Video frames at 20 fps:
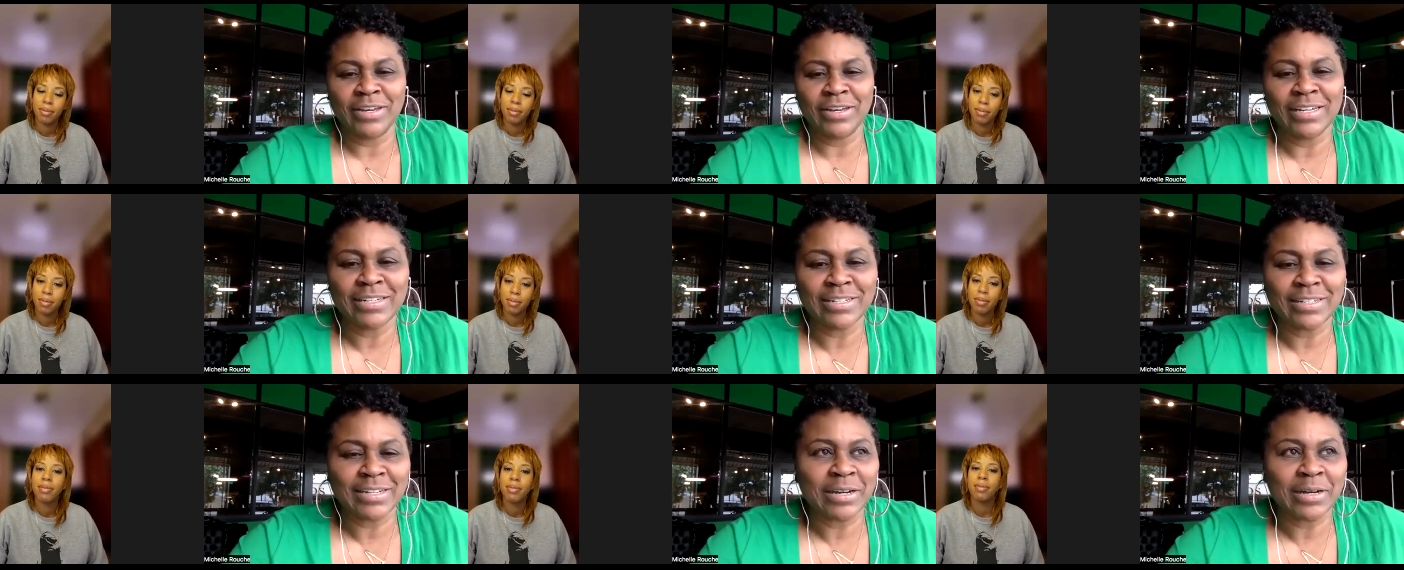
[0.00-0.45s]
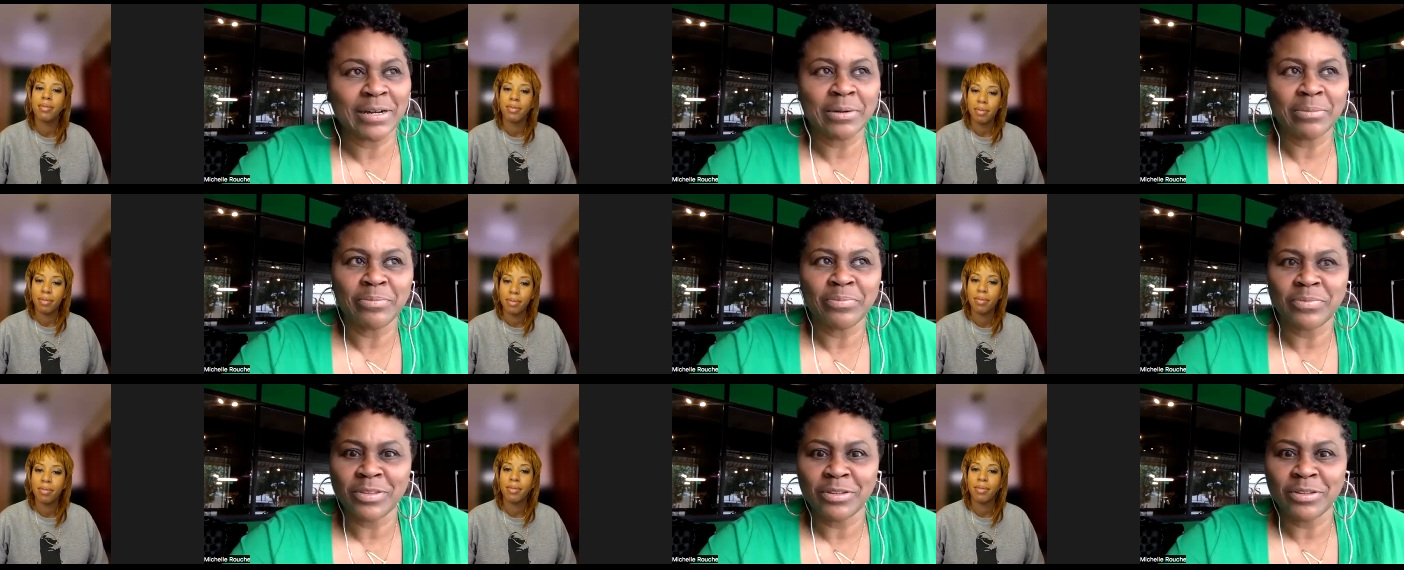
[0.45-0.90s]
Speaker 1: And
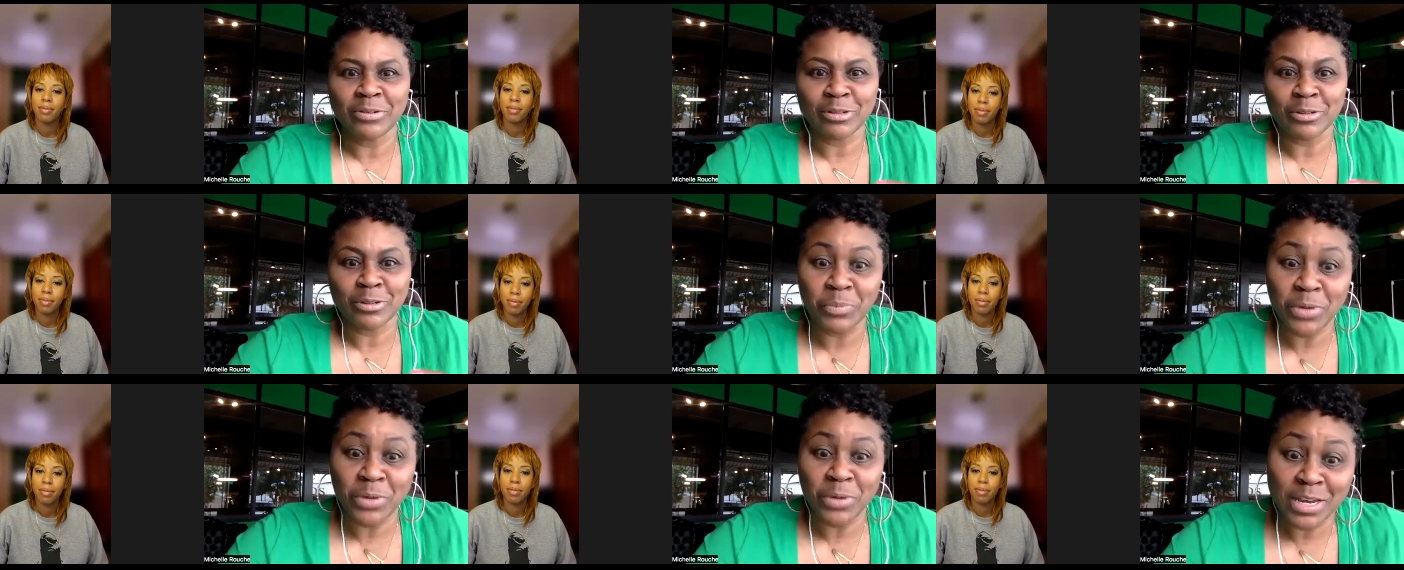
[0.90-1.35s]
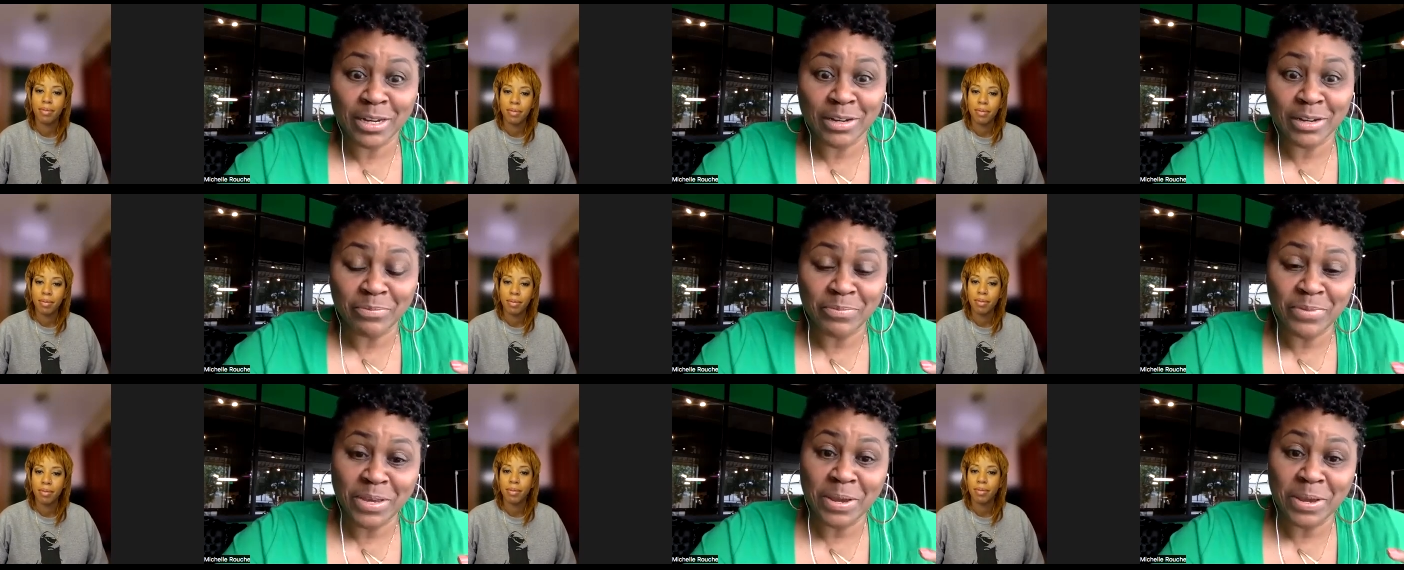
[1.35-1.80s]
um, you know,
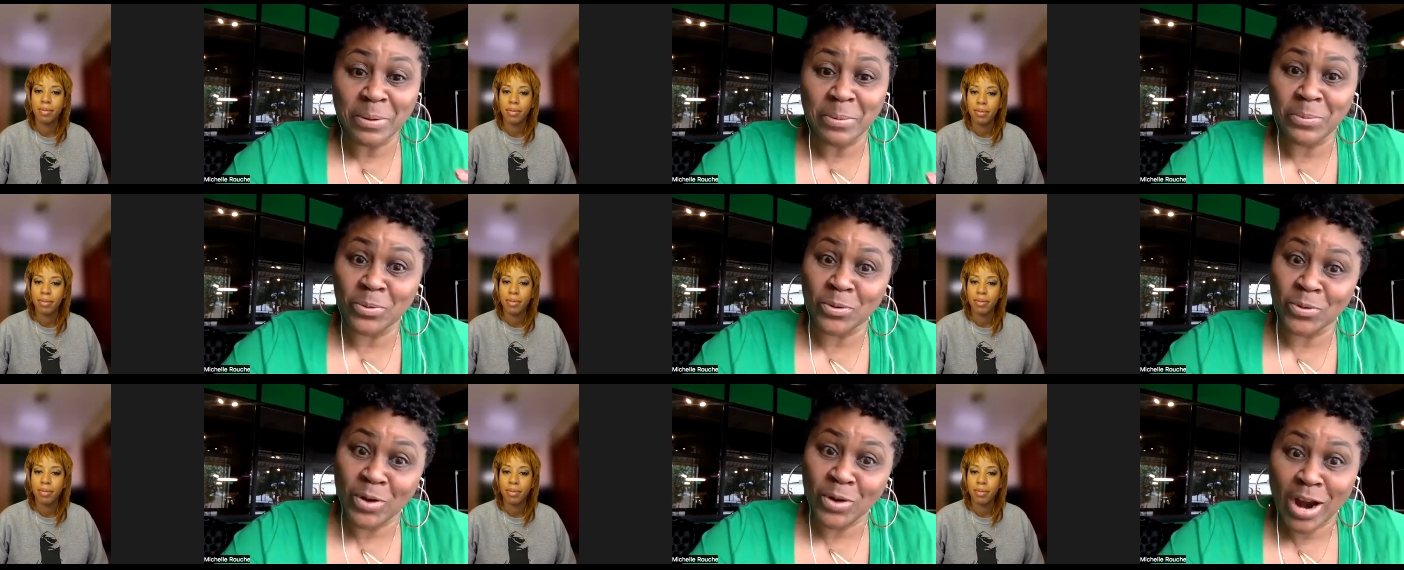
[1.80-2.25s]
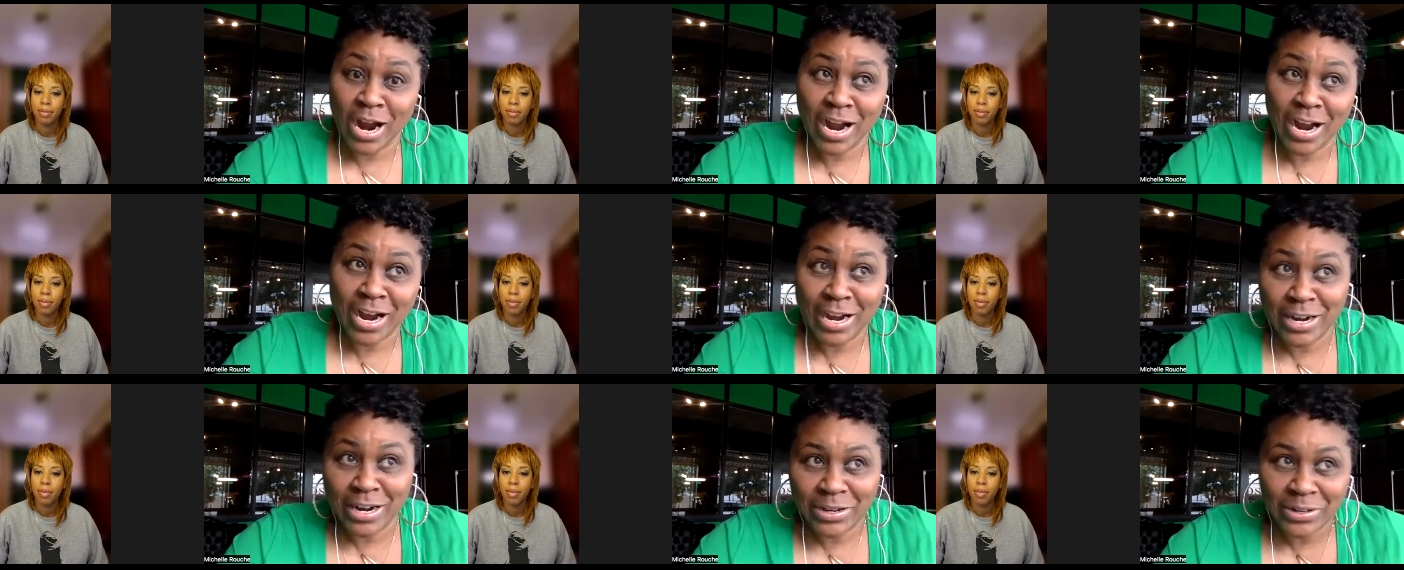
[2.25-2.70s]
speaking of being
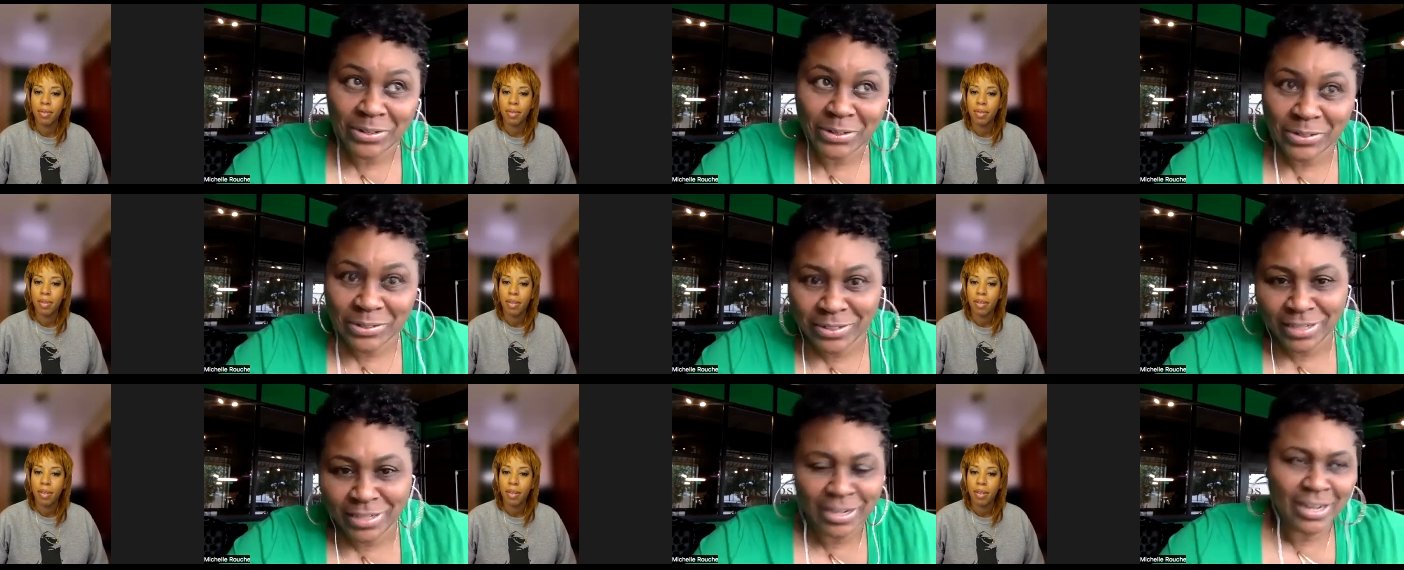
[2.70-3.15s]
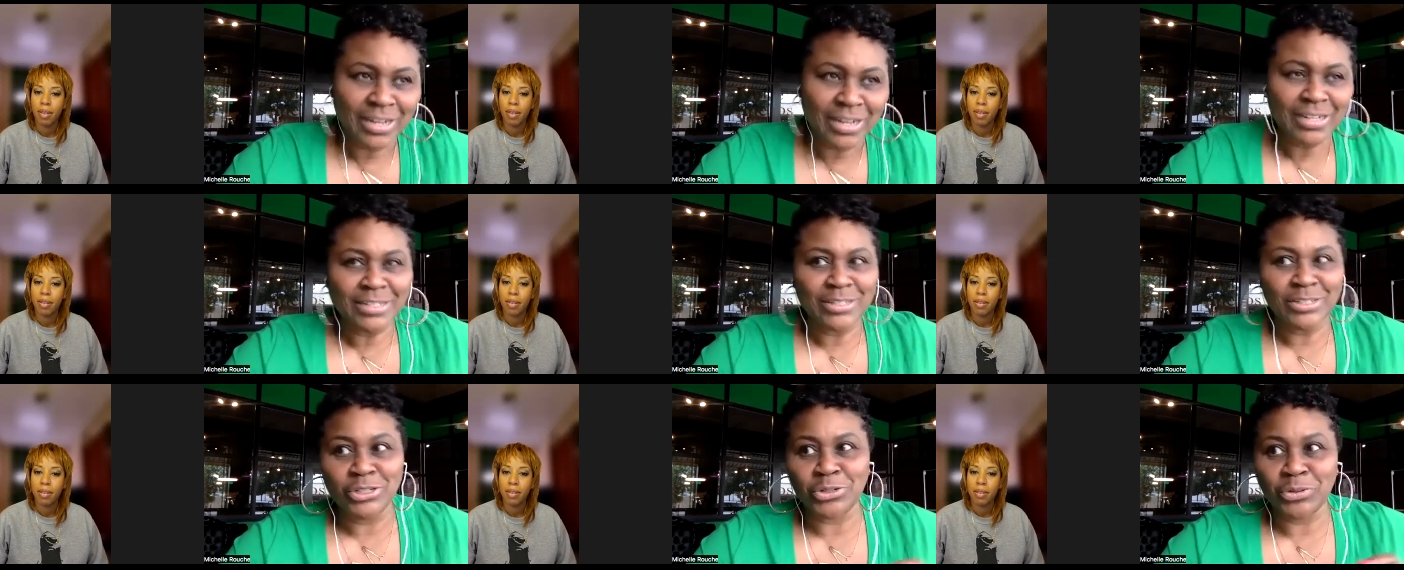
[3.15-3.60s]
proud,
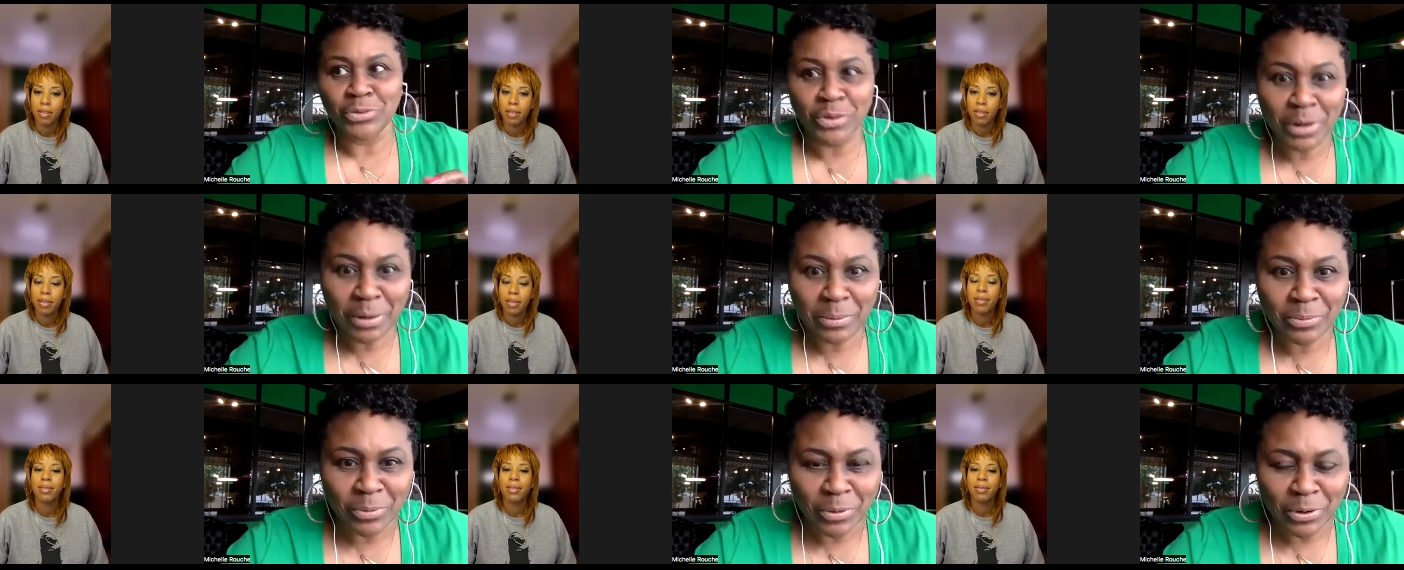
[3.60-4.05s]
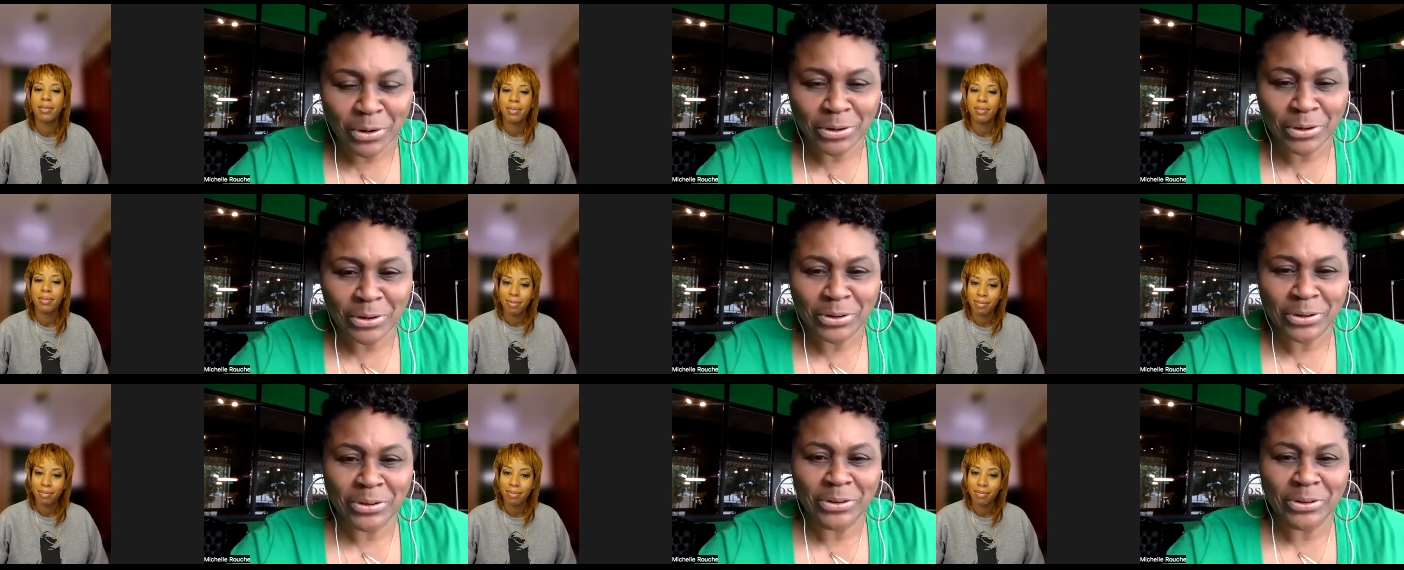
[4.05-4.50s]
drum
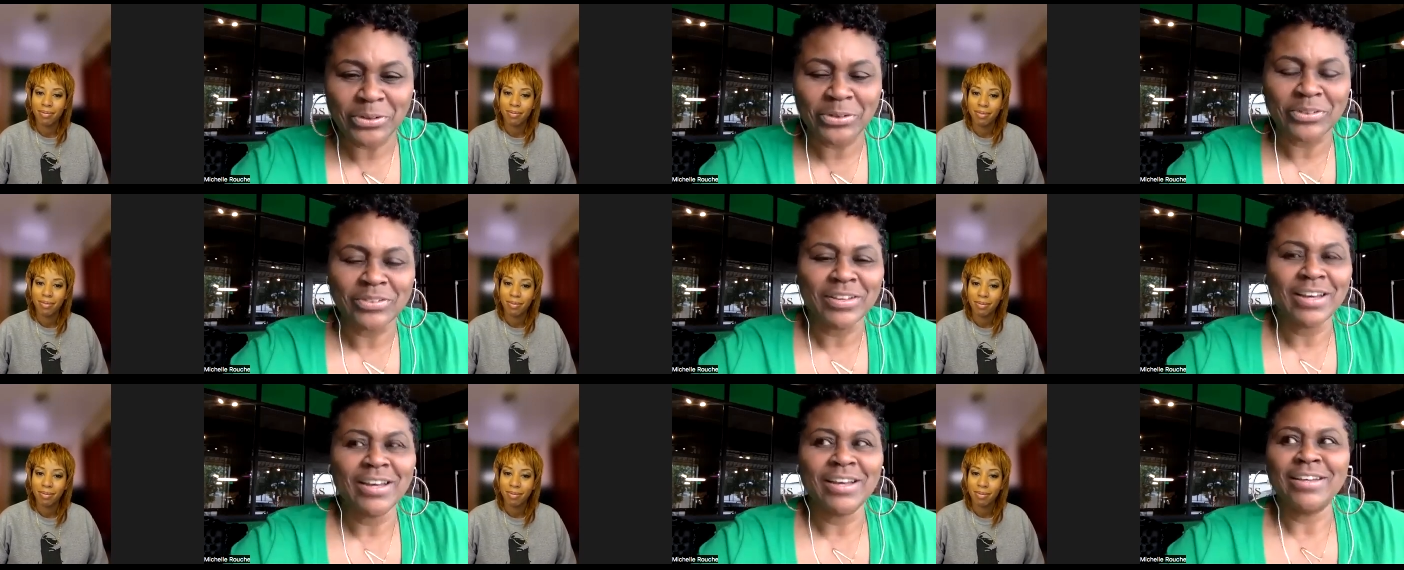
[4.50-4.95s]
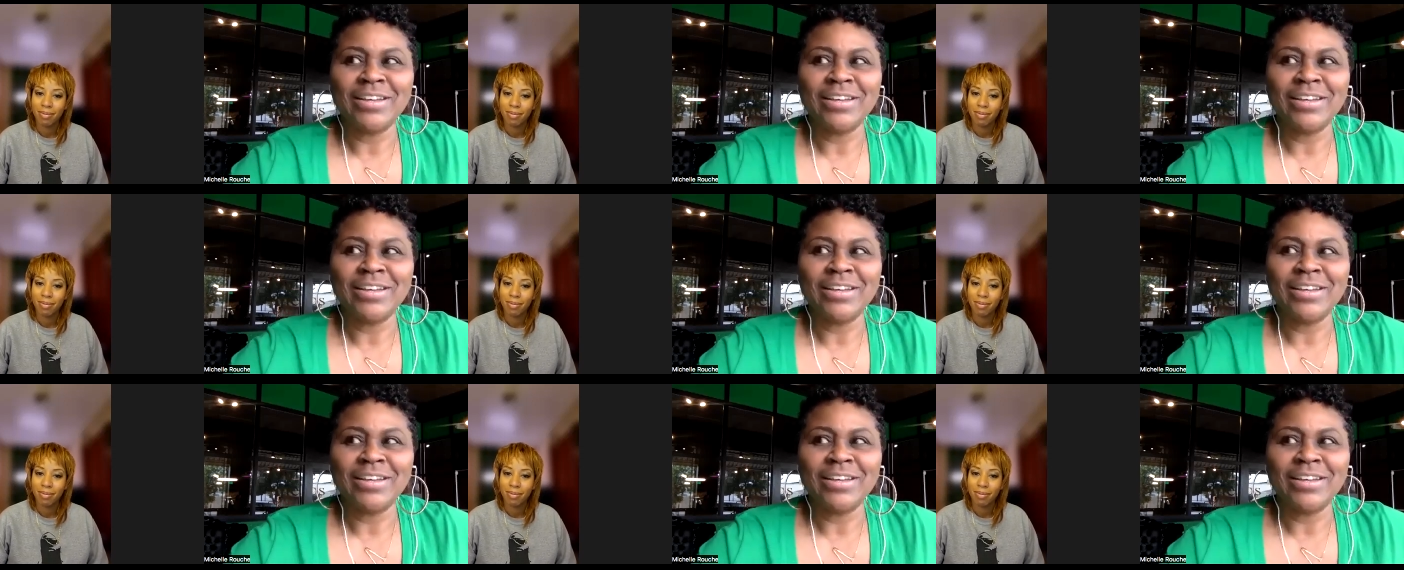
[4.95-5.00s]
roll,